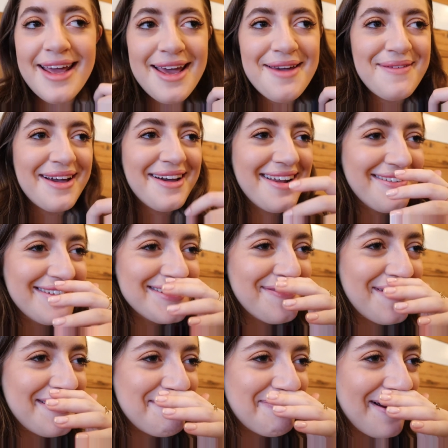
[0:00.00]
hear me. I know, it's
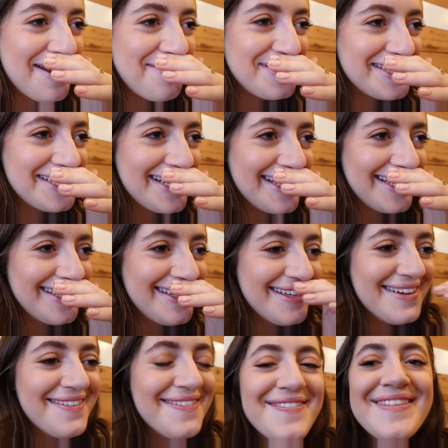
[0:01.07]
very brave, isn't
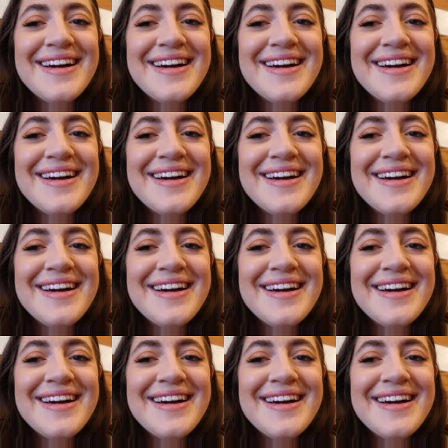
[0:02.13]
it?